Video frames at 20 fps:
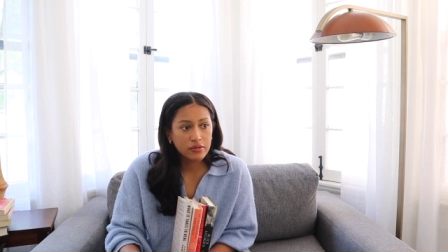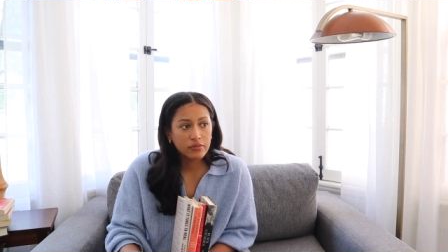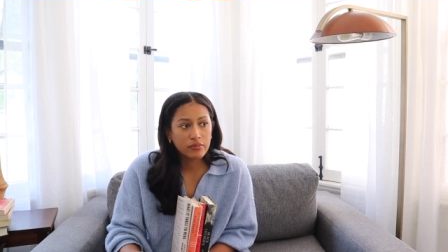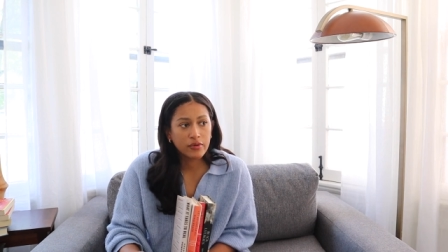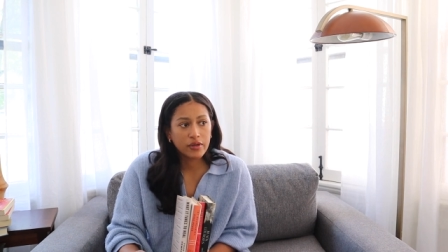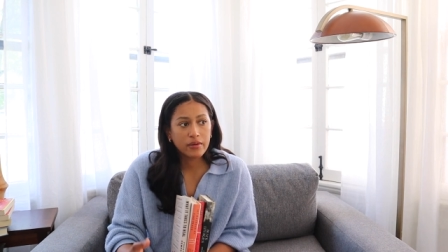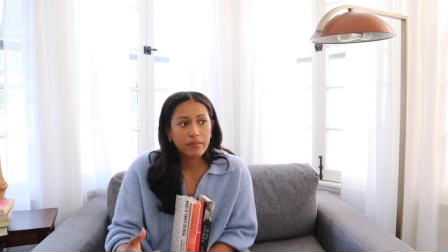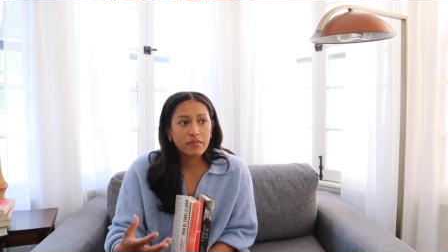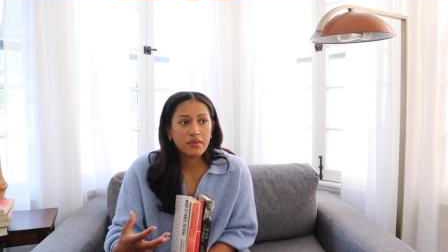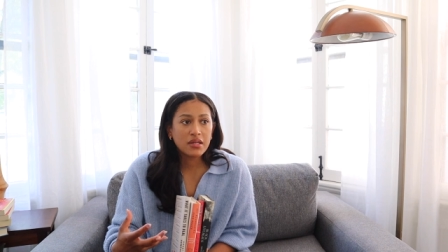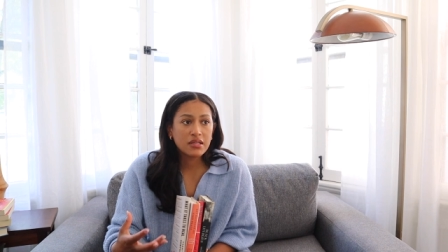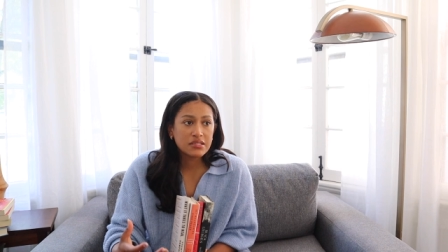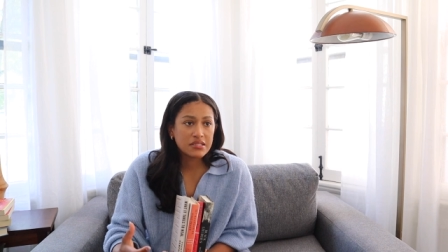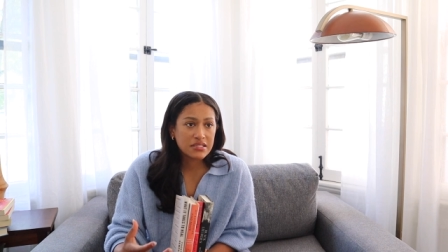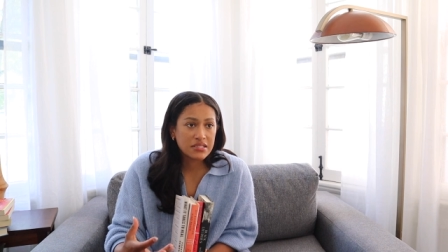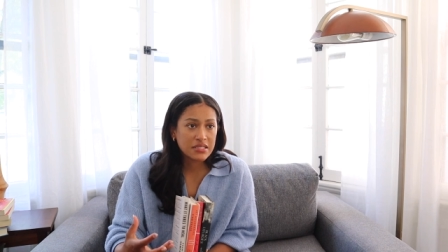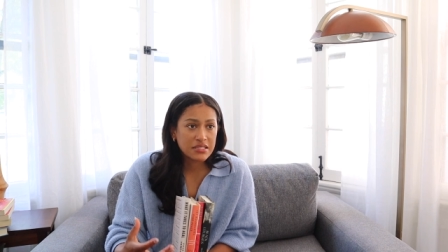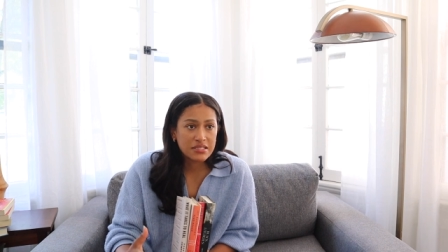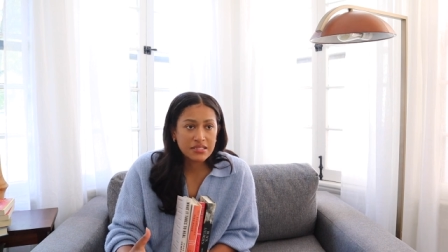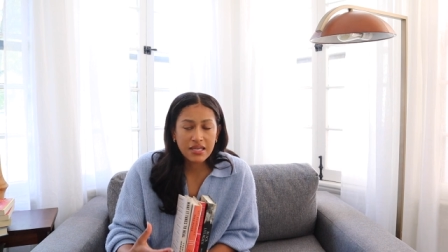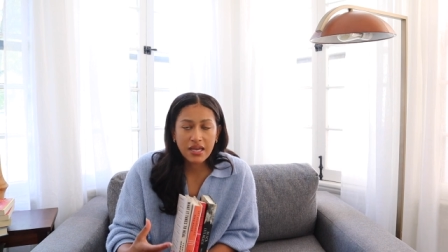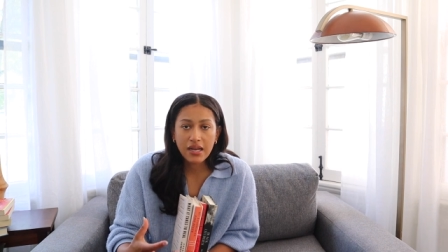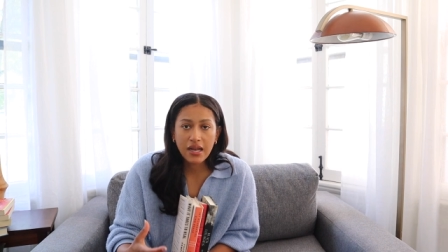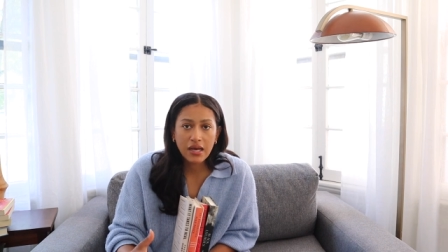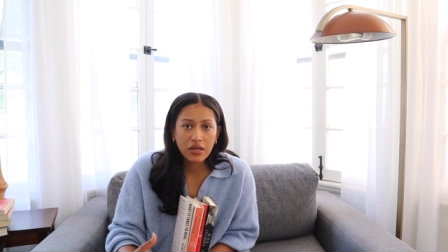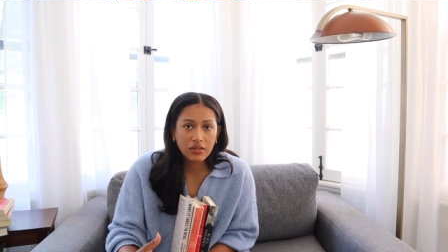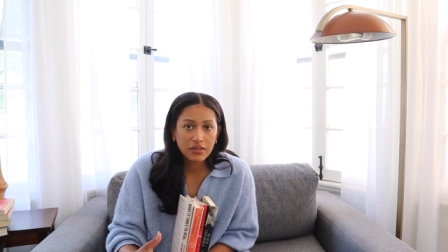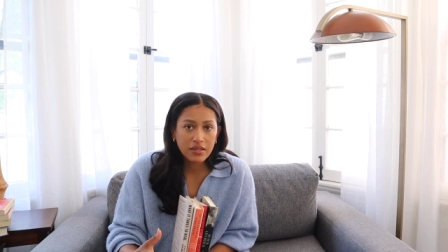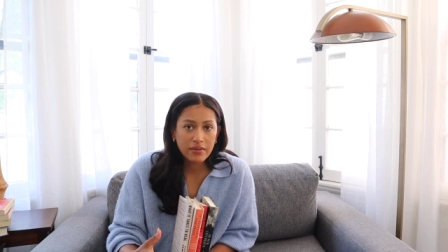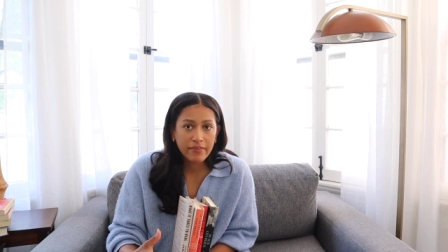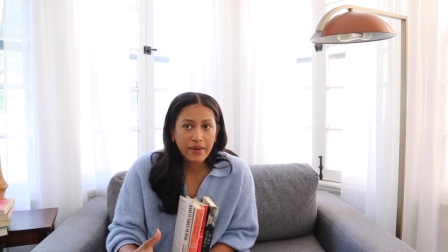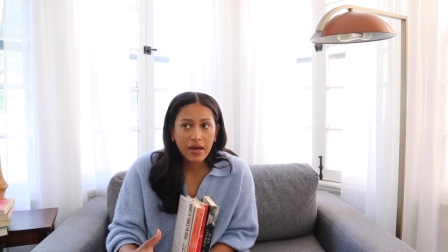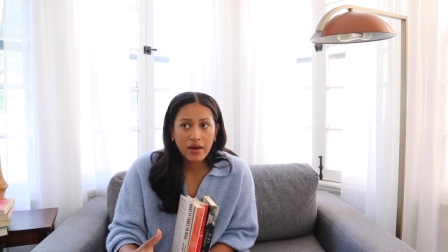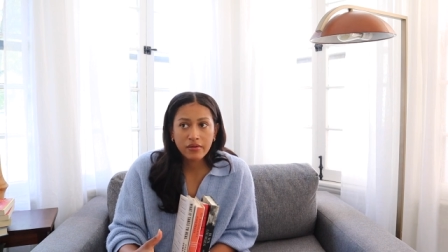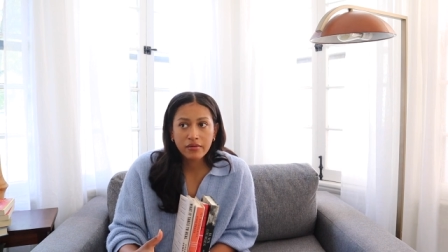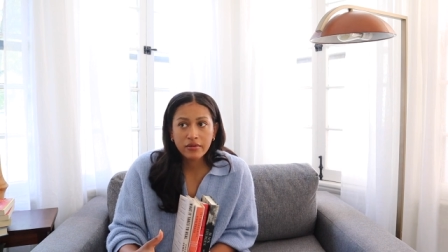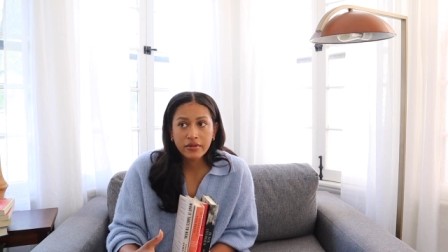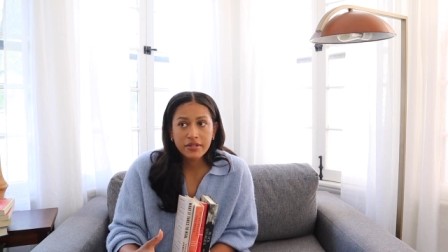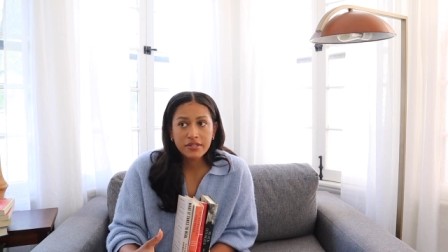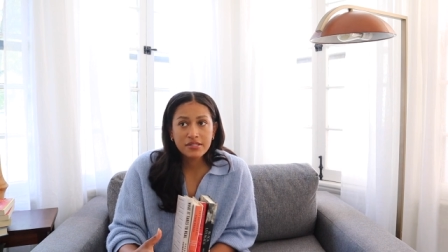what it means to set healthy
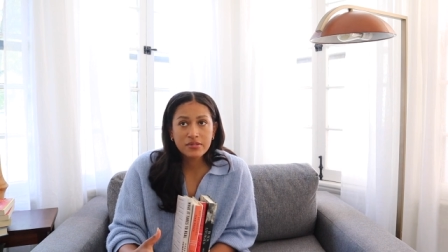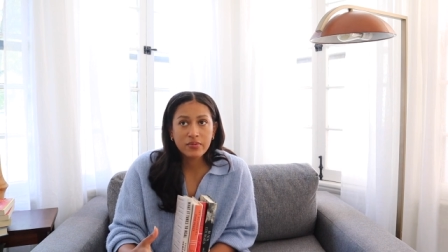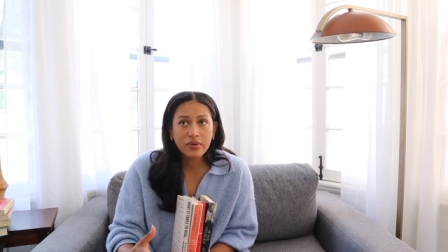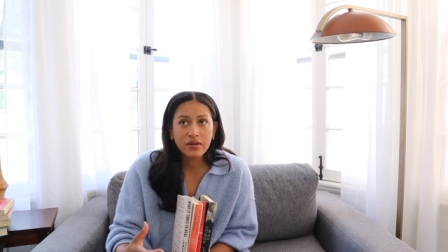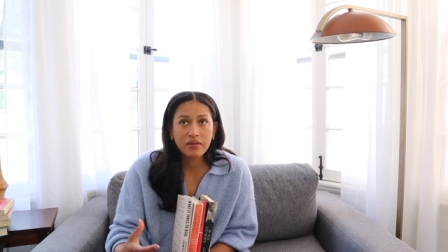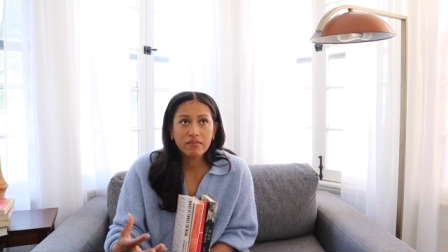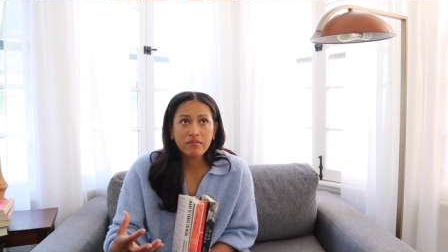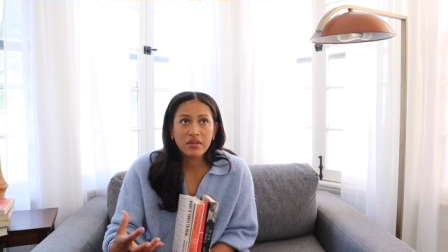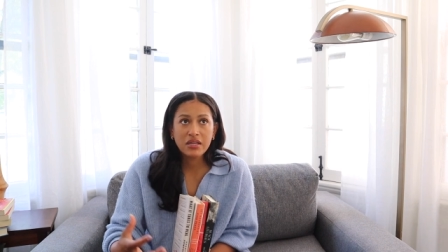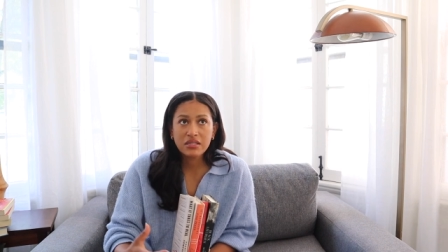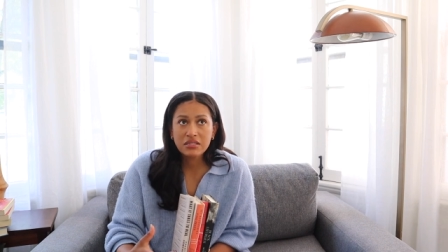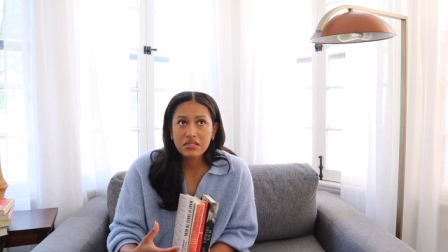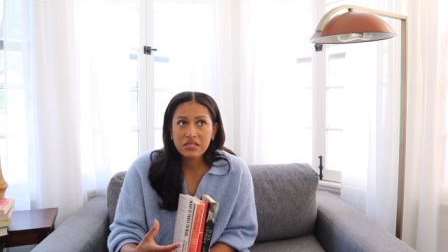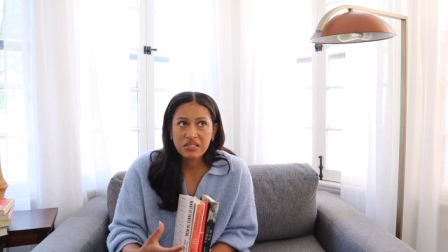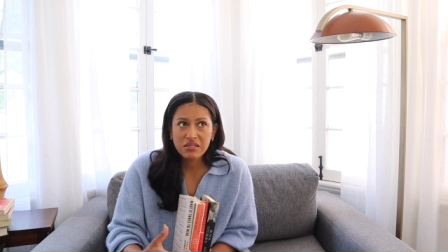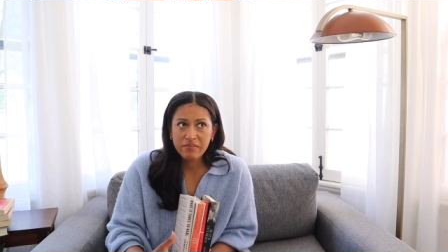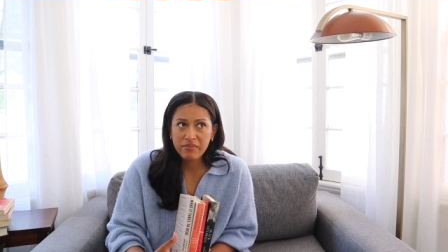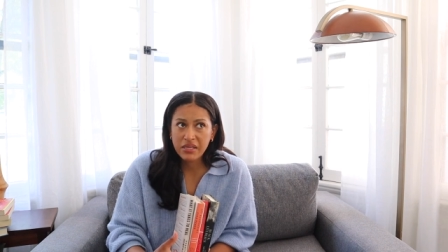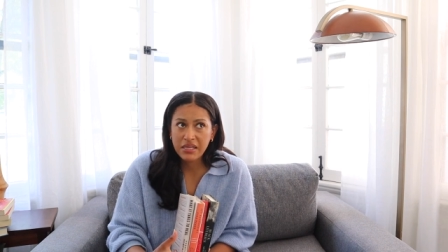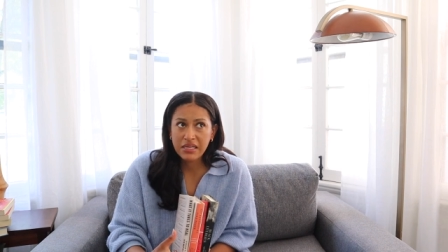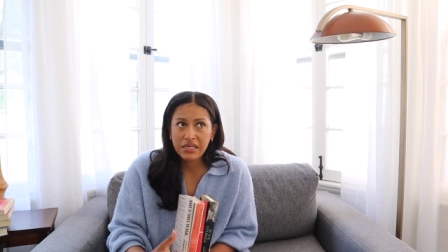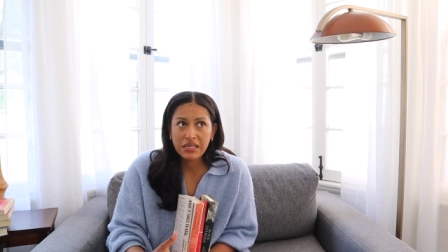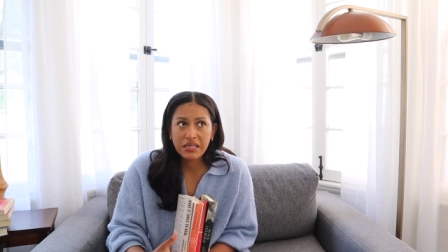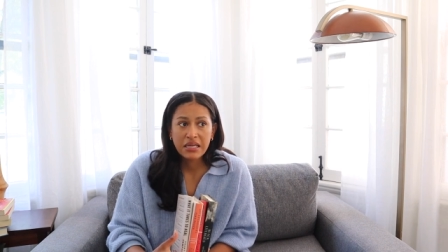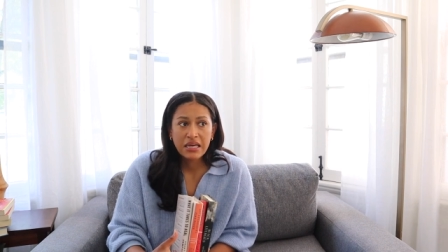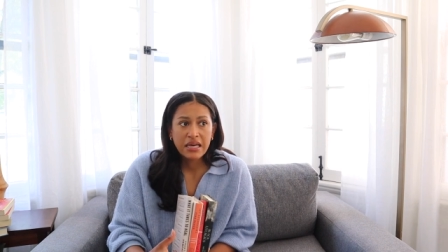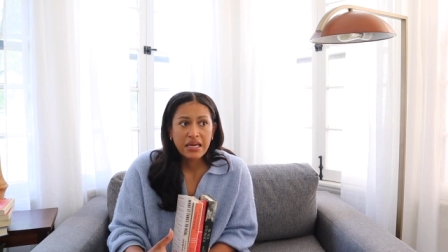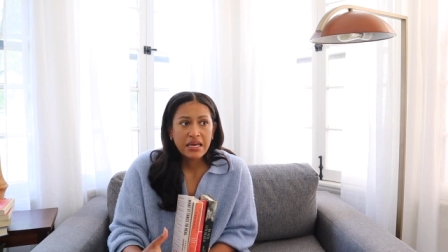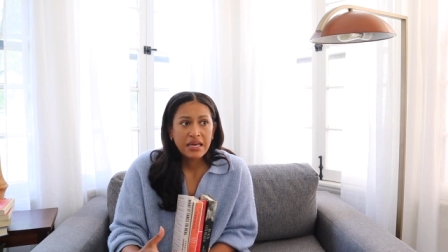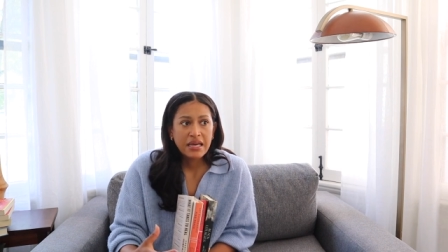boundaries, what it means to be